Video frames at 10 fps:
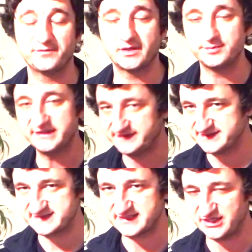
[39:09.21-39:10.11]
complete the
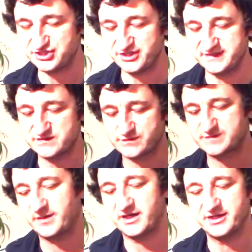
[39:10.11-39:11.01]
discussions,
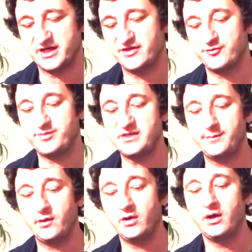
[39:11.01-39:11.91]
respond to other
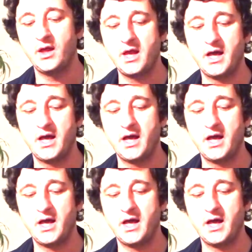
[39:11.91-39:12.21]
people,